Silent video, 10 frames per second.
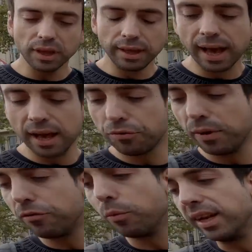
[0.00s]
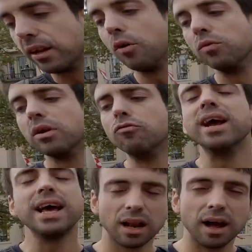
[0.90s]
if we don't
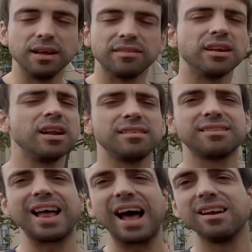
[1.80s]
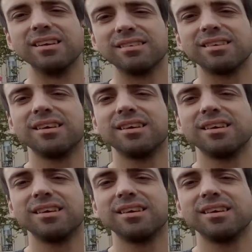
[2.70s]
realise and understand